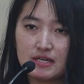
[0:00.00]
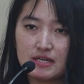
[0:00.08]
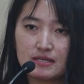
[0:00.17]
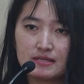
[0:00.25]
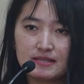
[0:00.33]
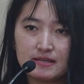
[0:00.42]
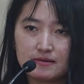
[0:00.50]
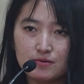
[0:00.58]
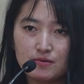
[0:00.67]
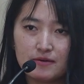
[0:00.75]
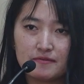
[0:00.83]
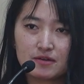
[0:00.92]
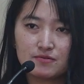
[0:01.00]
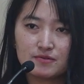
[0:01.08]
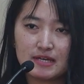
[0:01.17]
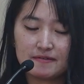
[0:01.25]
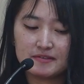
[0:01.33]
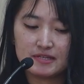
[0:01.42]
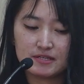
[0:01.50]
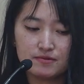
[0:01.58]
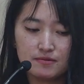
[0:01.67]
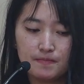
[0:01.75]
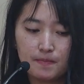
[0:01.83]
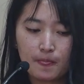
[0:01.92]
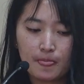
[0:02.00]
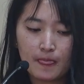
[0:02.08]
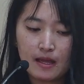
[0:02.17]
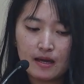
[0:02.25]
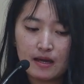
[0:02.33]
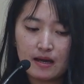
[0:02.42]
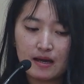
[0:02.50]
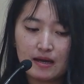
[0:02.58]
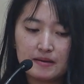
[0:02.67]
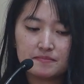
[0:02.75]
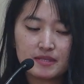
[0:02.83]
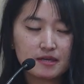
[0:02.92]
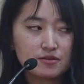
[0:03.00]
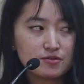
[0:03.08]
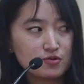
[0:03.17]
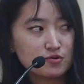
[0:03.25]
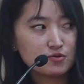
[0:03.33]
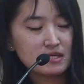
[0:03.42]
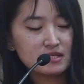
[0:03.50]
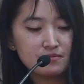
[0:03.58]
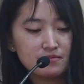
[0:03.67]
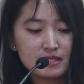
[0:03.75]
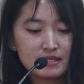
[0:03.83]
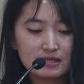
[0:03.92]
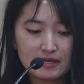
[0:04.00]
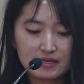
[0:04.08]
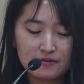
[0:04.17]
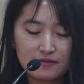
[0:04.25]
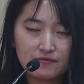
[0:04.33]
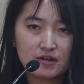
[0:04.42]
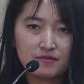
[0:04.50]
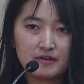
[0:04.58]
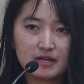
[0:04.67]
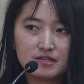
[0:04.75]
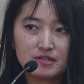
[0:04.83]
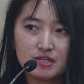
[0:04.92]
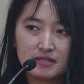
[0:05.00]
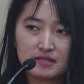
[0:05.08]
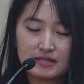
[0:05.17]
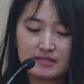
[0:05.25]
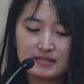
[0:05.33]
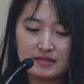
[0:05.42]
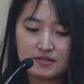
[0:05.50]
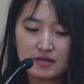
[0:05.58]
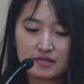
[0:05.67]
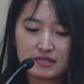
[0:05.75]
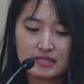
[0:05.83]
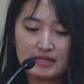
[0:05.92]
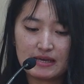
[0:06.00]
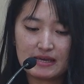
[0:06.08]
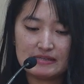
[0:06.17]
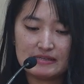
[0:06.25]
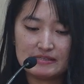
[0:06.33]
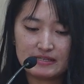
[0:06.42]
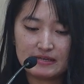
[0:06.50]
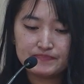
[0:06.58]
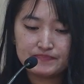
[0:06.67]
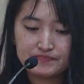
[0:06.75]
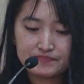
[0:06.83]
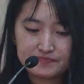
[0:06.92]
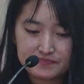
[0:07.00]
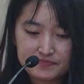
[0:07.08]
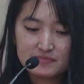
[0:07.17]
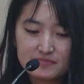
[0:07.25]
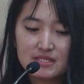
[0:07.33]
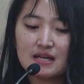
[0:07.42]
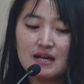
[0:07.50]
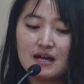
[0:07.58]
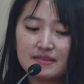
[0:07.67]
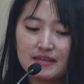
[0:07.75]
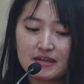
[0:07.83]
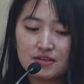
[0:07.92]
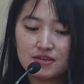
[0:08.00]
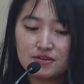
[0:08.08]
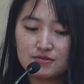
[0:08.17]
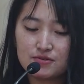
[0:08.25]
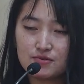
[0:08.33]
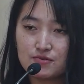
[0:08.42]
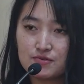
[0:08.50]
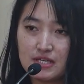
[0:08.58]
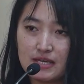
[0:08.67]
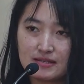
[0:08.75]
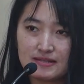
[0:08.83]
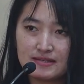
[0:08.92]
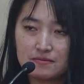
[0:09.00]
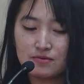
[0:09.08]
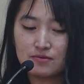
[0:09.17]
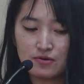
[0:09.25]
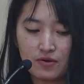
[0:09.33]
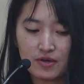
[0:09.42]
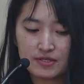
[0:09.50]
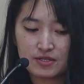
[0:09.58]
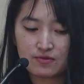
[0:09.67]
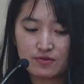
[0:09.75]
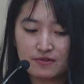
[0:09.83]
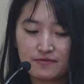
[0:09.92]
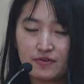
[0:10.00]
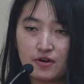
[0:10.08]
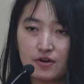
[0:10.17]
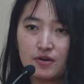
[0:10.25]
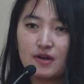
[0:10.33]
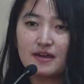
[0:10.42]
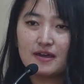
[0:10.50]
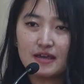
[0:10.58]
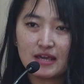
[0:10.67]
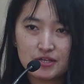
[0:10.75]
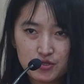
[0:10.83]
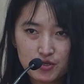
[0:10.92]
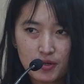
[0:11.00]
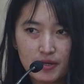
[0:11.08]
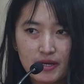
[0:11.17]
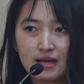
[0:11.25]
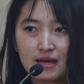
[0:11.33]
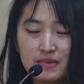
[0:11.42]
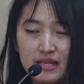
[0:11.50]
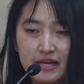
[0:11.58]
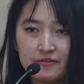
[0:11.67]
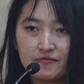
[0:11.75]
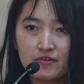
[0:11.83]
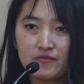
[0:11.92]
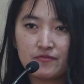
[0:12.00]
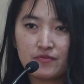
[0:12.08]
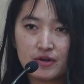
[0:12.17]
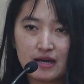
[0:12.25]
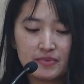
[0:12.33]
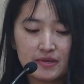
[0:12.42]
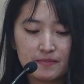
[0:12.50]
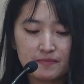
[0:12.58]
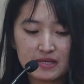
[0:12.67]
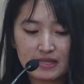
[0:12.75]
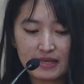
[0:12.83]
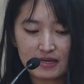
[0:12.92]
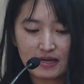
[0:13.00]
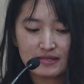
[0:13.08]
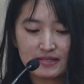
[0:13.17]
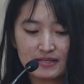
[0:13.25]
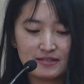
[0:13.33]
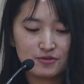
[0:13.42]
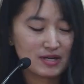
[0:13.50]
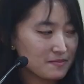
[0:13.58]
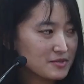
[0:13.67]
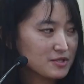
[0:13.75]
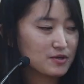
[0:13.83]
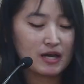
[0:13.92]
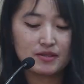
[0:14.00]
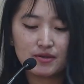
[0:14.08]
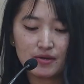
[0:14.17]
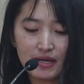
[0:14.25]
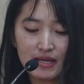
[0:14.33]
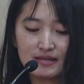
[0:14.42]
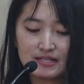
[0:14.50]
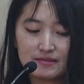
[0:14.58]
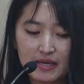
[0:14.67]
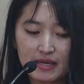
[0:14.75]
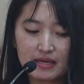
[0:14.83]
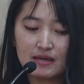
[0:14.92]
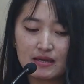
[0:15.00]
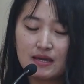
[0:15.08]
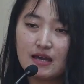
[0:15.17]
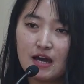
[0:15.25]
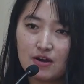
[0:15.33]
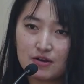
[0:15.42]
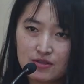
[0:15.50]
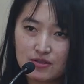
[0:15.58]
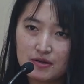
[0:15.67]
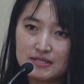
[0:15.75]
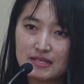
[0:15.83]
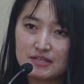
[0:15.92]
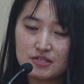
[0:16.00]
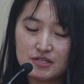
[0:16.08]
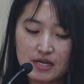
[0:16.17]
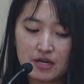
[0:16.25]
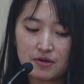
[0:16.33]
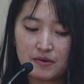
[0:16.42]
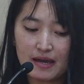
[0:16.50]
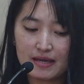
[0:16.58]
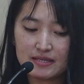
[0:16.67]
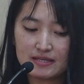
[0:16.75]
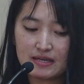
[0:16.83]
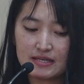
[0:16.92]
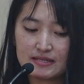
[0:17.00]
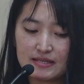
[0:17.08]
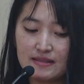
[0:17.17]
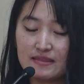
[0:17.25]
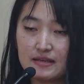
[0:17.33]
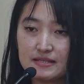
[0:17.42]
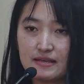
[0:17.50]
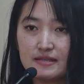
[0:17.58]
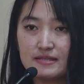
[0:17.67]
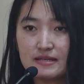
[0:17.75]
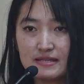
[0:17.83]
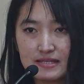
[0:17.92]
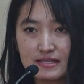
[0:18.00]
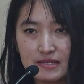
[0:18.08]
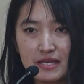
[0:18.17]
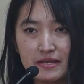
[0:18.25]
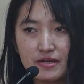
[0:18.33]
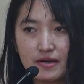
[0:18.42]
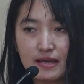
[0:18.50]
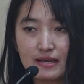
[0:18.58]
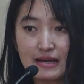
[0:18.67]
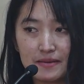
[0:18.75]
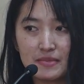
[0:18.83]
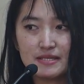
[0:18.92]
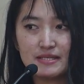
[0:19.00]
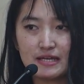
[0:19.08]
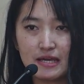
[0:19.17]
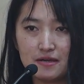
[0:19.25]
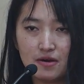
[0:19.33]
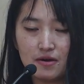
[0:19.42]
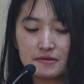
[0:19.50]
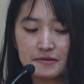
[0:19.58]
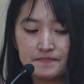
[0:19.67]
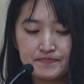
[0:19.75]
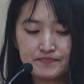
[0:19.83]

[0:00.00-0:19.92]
JSW, a very good afternoon. Thank you so much, Mr. Leakey, for a very generous introduction, and thank you to JSW Law School for ensuring a platform for young people like us to come together and speak our thoughts and share our ideas in this interdisciplinary climate dialogue.